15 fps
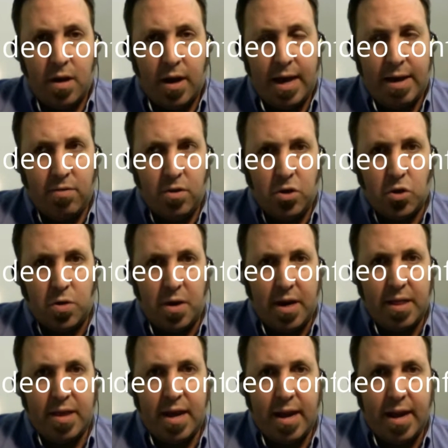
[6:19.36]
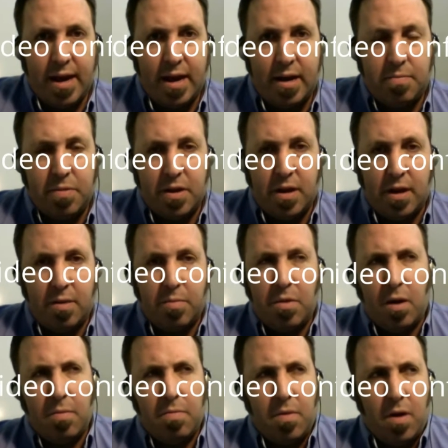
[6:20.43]
haven't tried that out, but
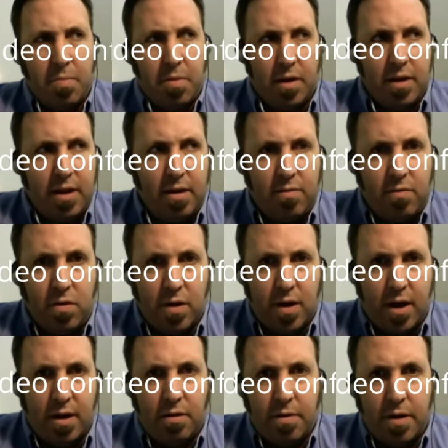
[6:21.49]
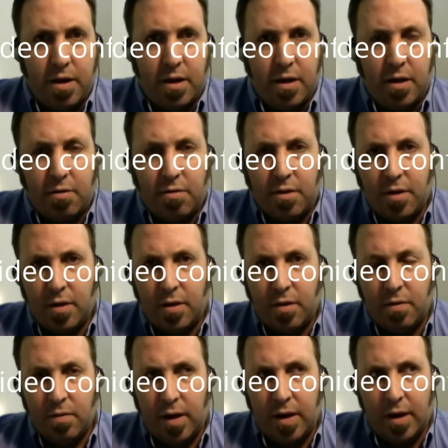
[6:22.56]
I believe you can't do editing or anything.
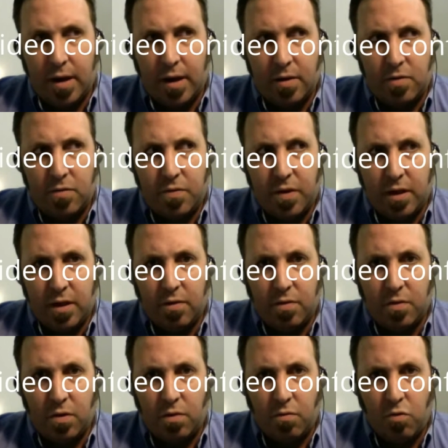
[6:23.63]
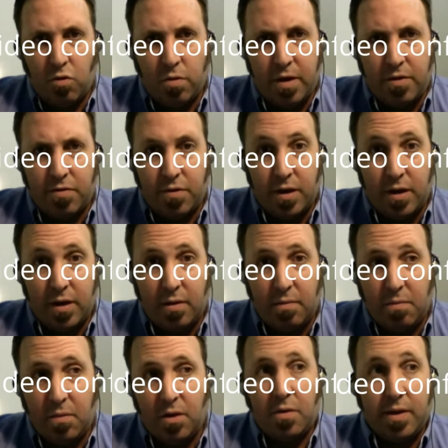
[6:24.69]
It's fairly sort of rudimentary,
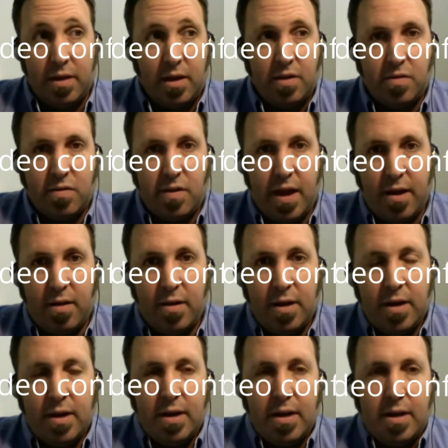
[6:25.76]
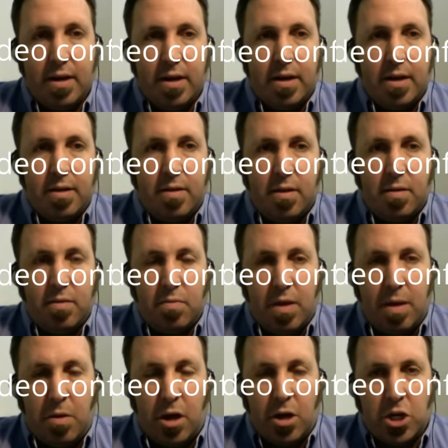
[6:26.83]
at least now.
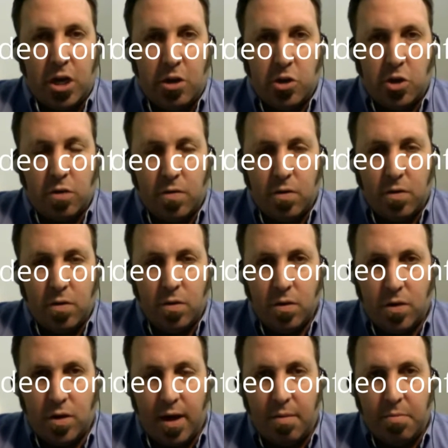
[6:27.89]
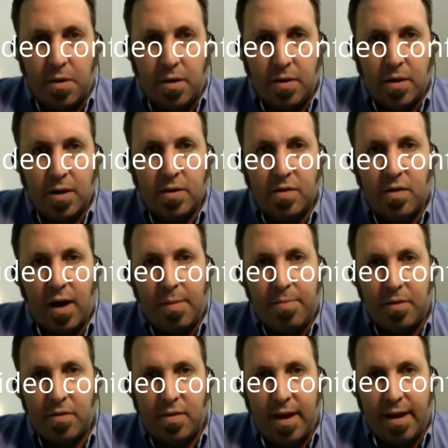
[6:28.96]
That might change over time, but Skype
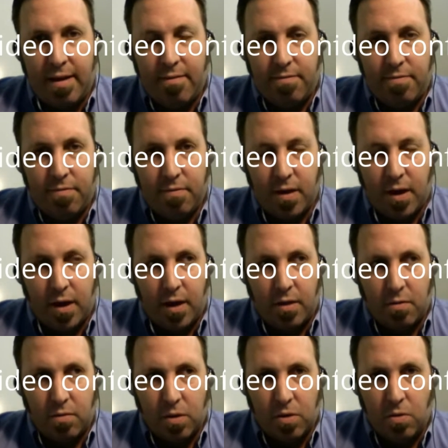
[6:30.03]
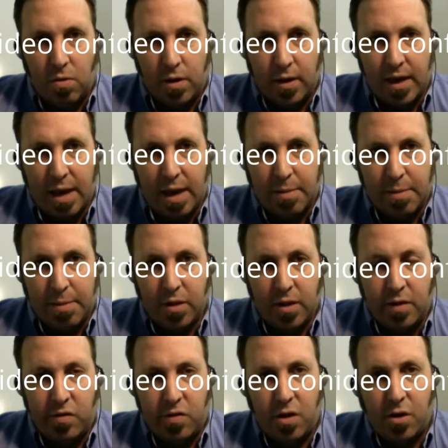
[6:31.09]
doesn't have the recording
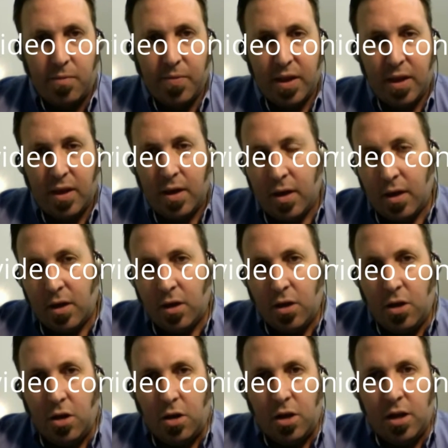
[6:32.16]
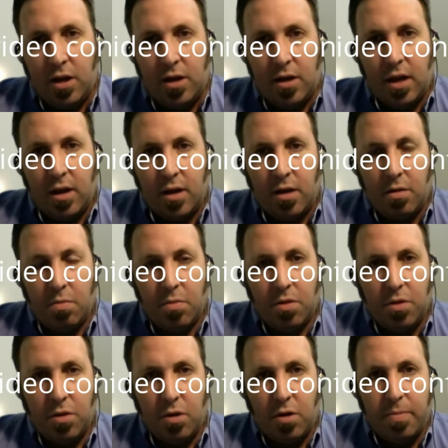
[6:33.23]
capability. So, you need to get a
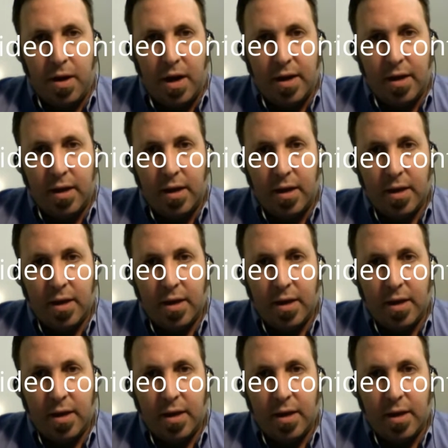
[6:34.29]
third-party,